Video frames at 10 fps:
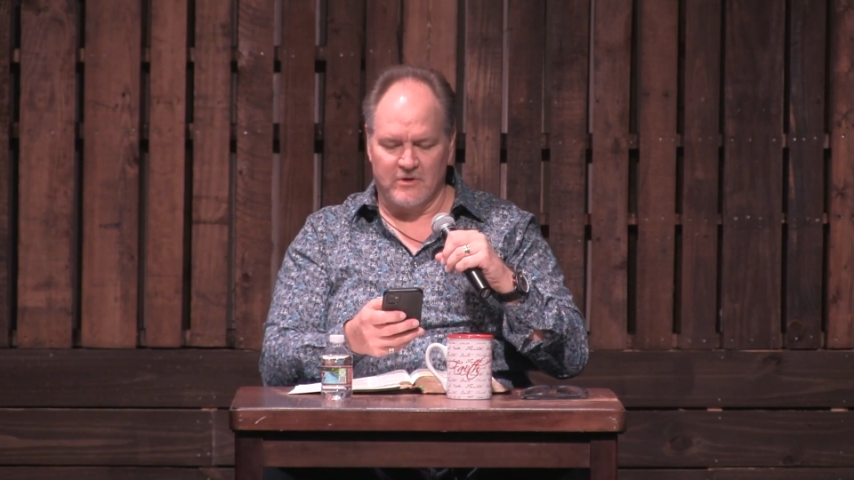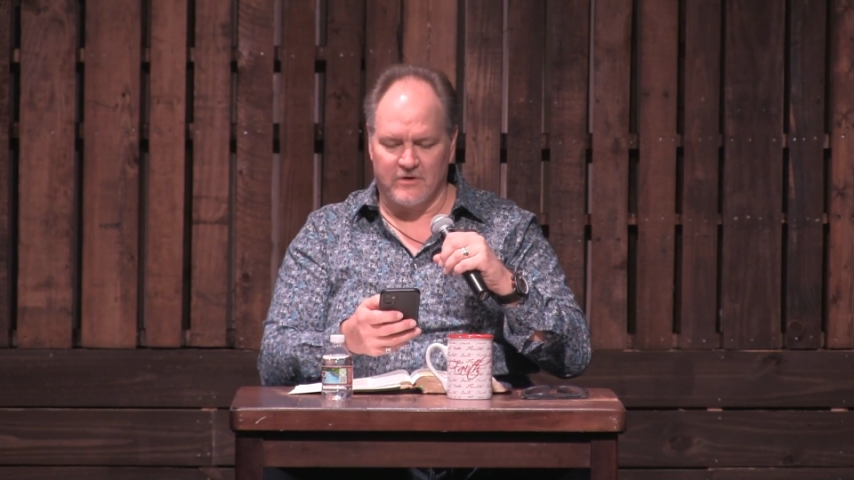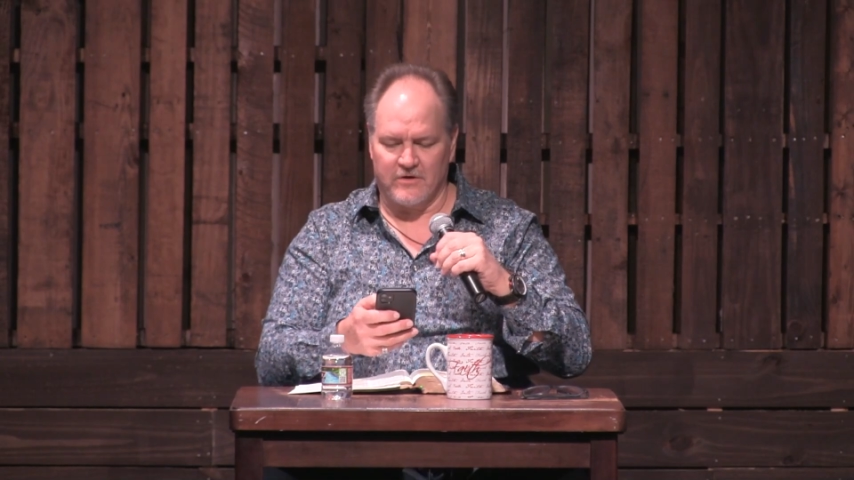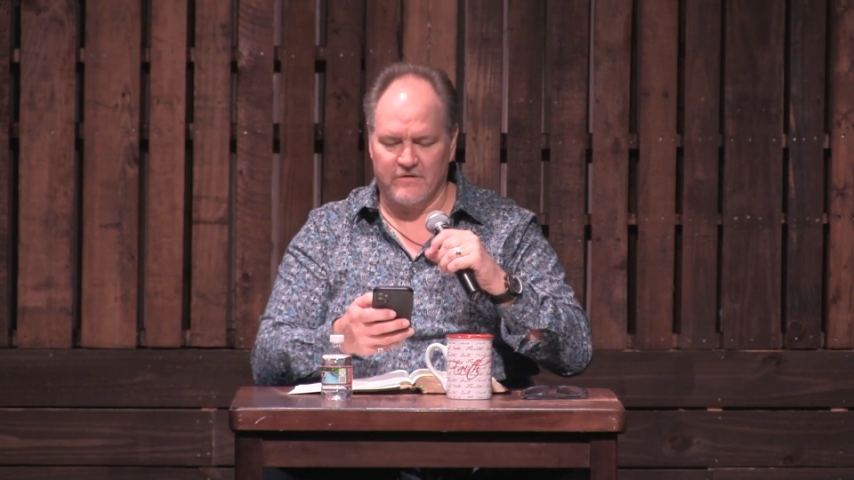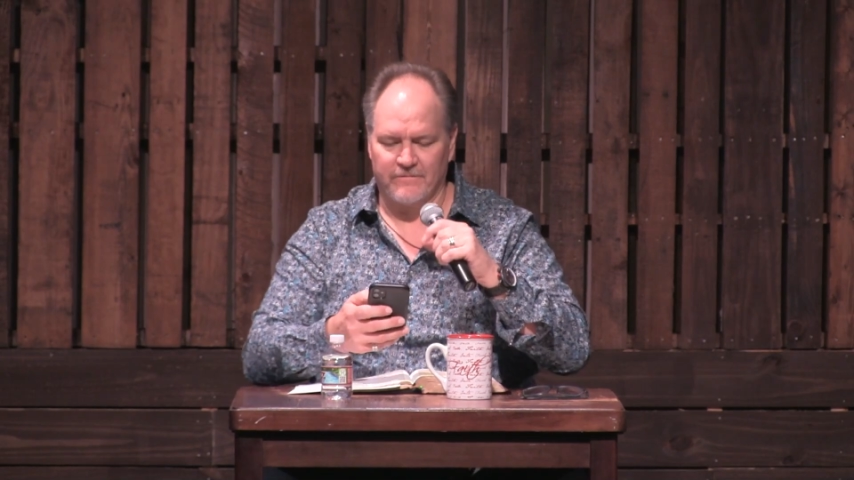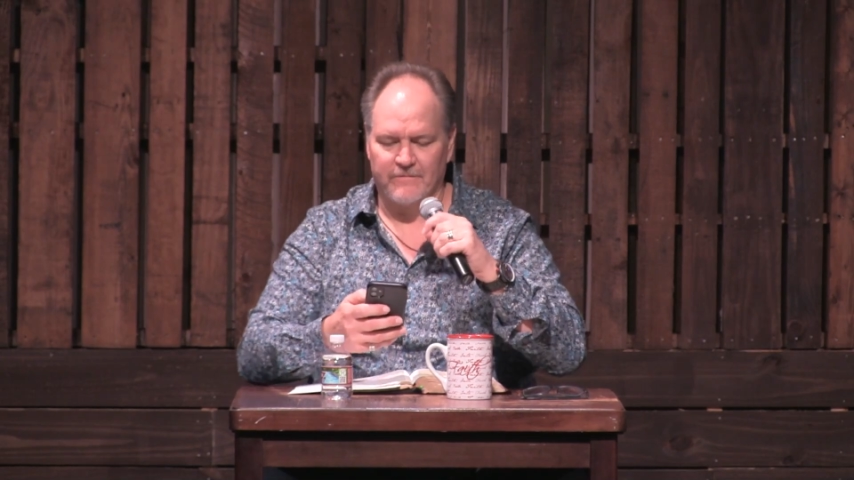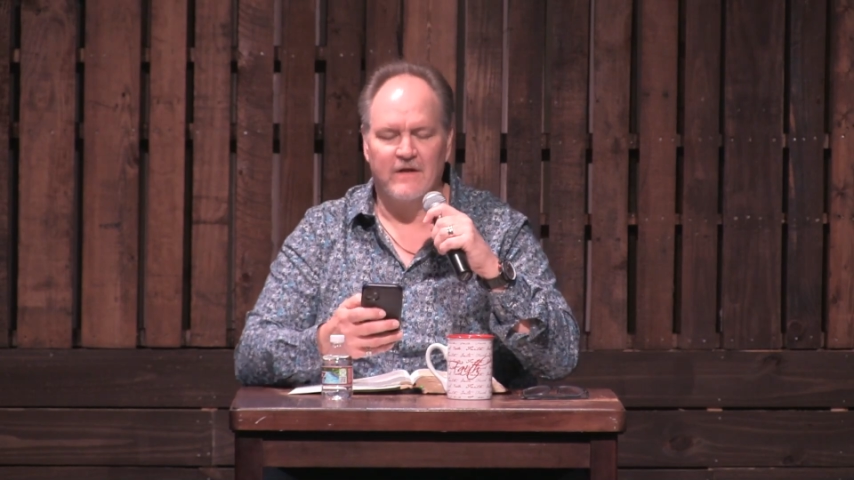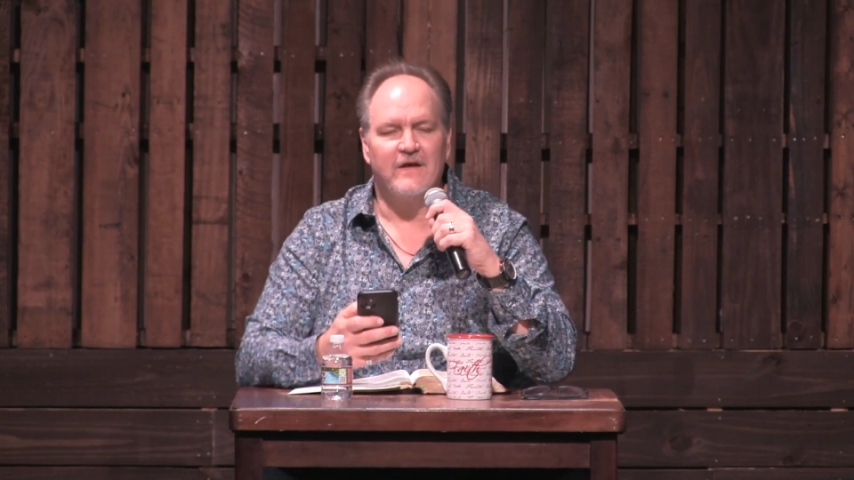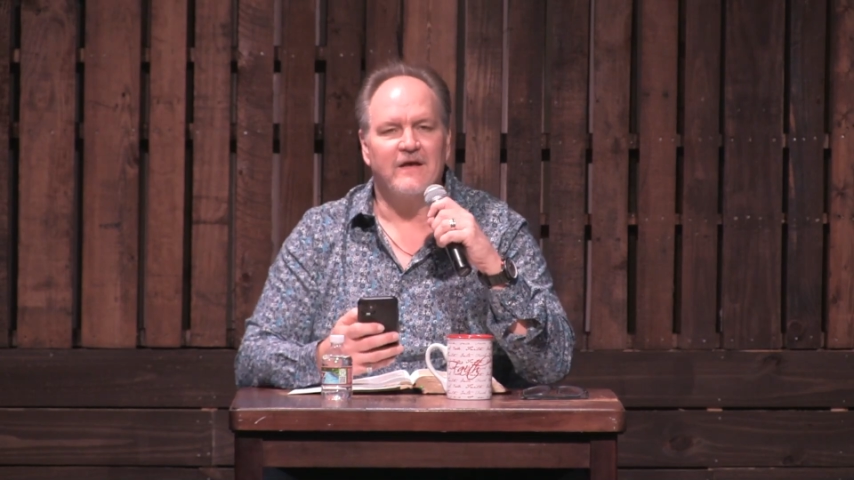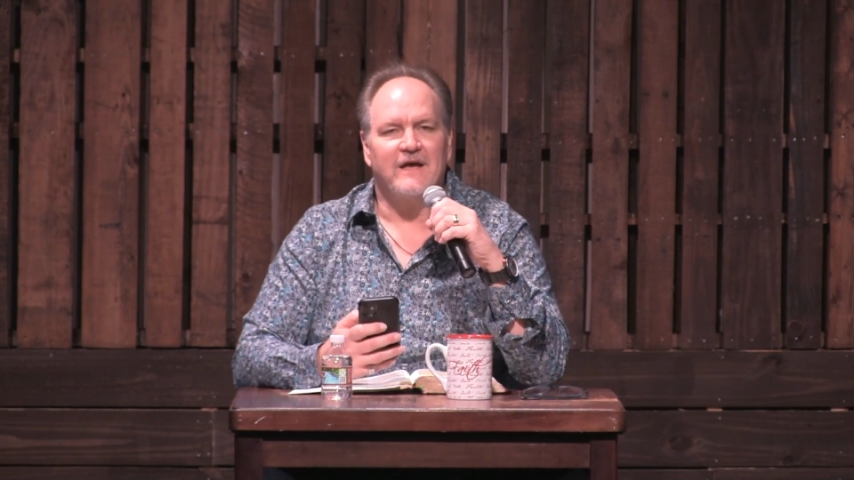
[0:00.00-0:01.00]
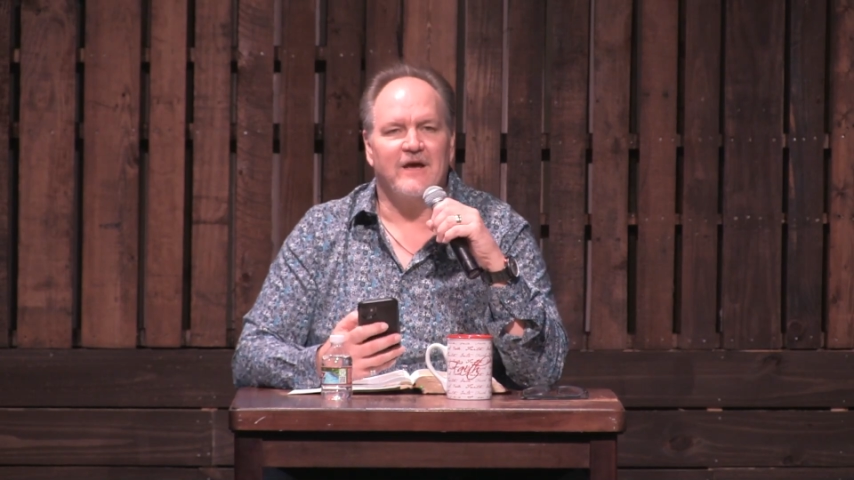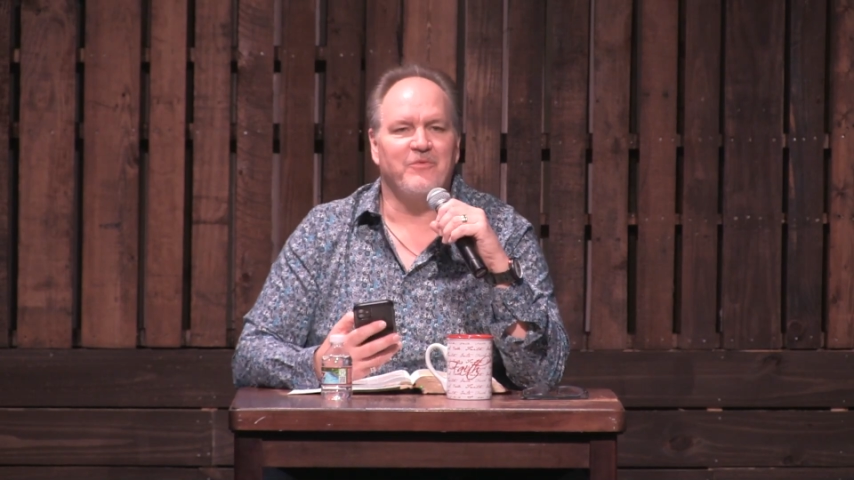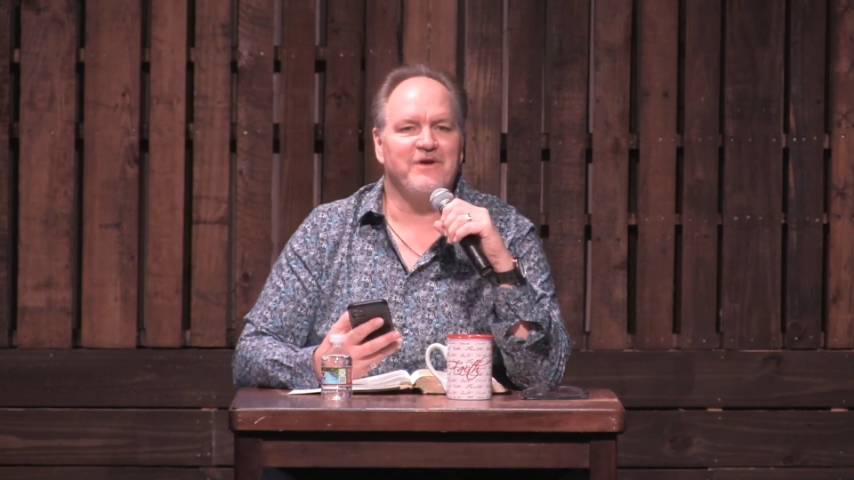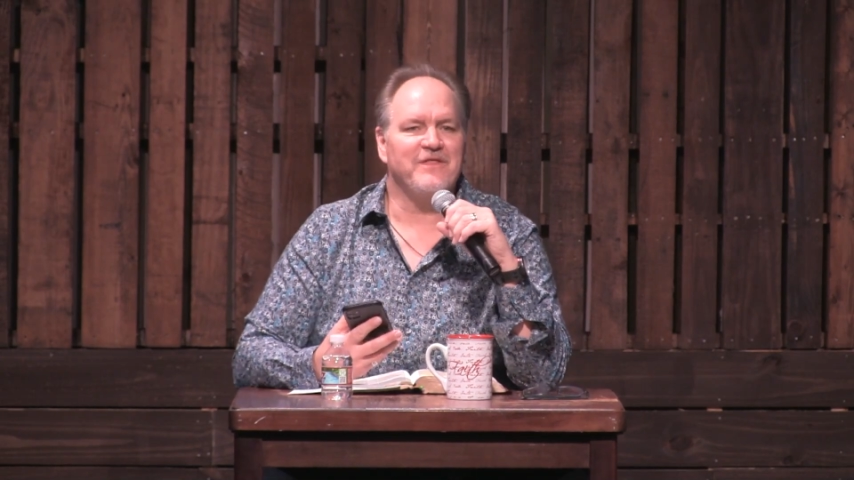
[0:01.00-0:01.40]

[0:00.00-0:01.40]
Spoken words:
Here it is. And one